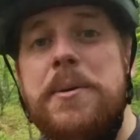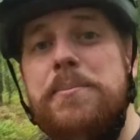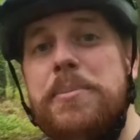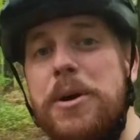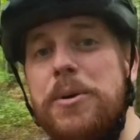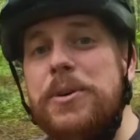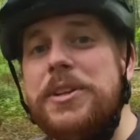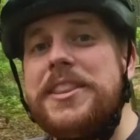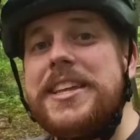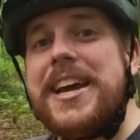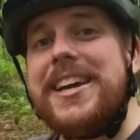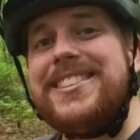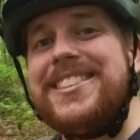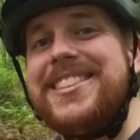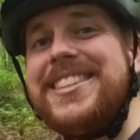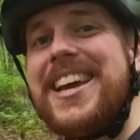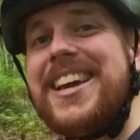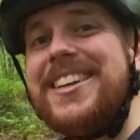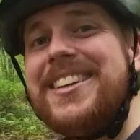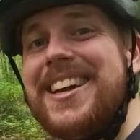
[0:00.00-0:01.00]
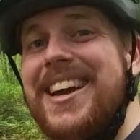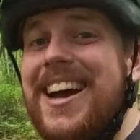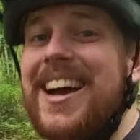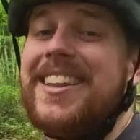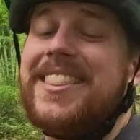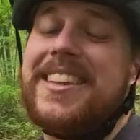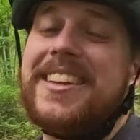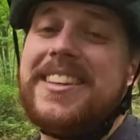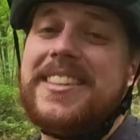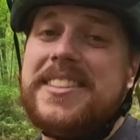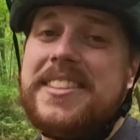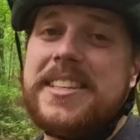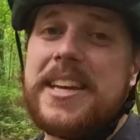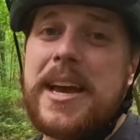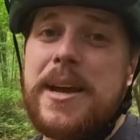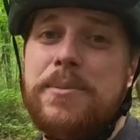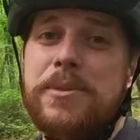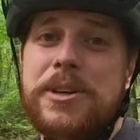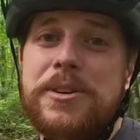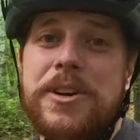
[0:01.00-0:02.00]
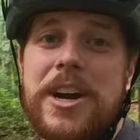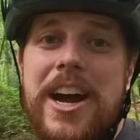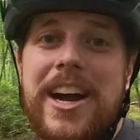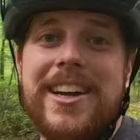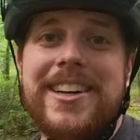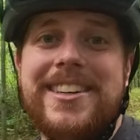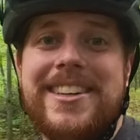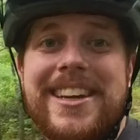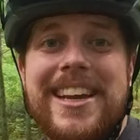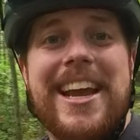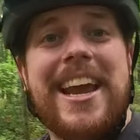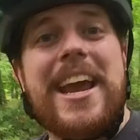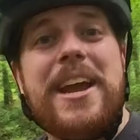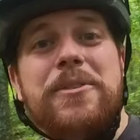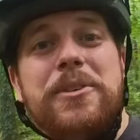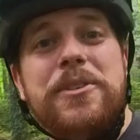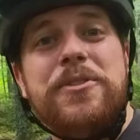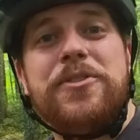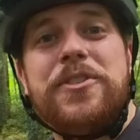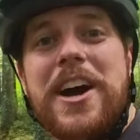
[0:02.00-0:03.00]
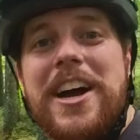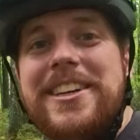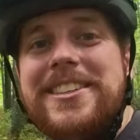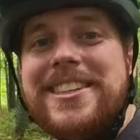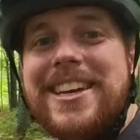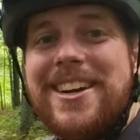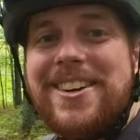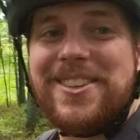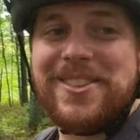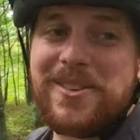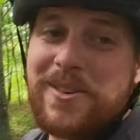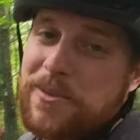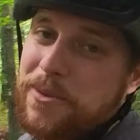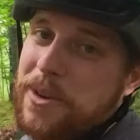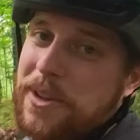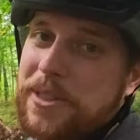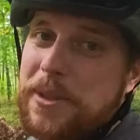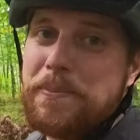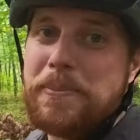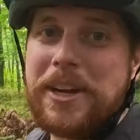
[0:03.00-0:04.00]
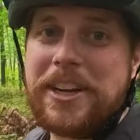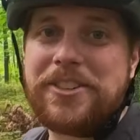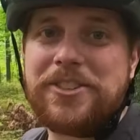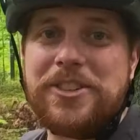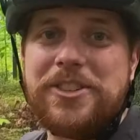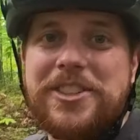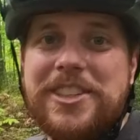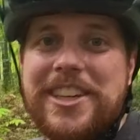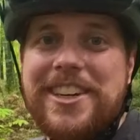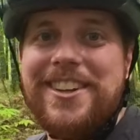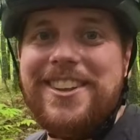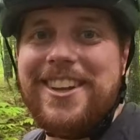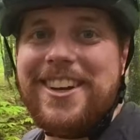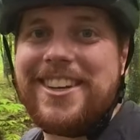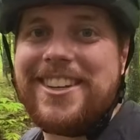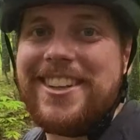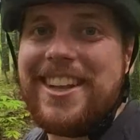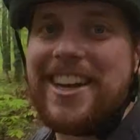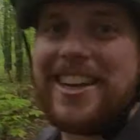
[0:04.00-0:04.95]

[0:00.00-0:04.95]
But with that said, I think it's time we ride and we find out what the picture's gonna look